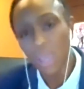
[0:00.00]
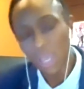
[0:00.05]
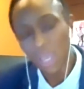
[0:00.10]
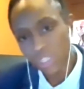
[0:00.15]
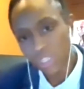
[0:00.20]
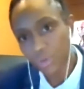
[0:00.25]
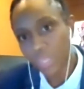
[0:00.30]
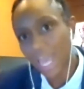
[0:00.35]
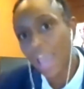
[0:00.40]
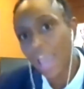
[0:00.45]

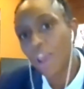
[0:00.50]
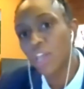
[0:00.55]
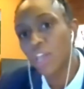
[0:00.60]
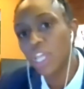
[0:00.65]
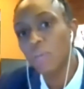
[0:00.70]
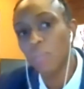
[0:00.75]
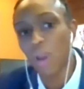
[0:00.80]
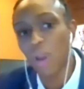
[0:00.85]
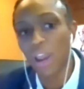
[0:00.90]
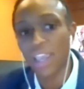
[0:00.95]
So in that
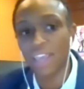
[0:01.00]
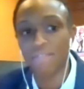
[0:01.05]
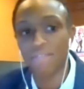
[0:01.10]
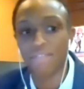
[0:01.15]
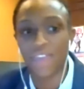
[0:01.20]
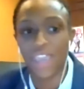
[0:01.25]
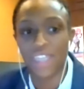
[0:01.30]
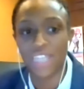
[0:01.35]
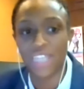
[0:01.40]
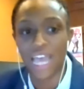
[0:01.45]
early market
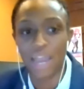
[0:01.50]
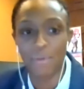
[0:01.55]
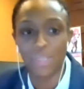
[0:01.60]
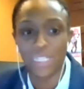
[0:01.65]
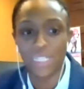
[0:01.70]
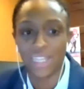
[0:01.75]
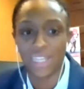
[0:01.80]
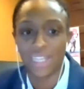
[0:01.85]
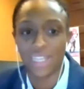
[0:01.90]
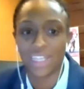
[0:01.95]
phase, I would
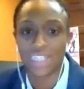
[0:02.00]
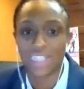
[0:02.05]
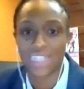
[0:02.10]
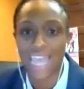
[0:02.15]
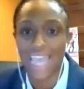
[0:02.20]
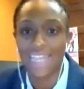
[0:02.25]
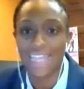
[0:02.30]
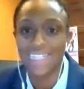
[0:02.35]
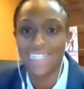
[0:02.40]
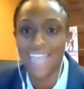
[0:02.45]
say that the
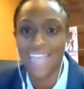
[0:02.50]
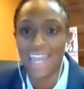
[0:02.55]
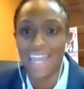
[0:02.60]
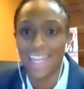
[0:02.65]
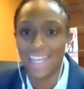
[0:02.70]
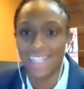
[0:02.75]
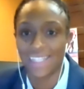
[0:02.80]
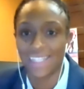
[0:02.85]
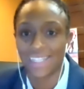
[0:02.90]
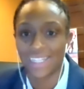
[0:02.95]
tech debt
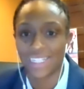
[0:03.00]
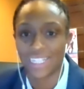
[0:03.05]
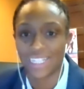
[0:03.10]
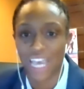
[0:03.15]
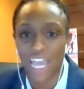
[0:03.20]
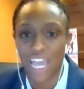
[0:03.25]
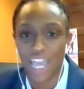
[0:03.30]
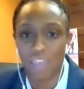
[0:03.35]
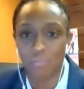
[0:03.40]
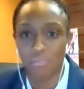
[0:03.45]
is the
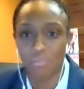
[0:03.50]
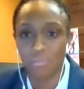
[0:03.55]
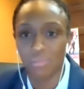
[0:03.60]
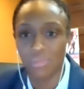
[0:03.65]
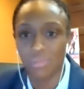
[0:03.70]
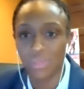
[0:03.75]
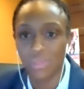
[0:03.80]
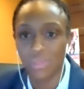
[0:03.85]
time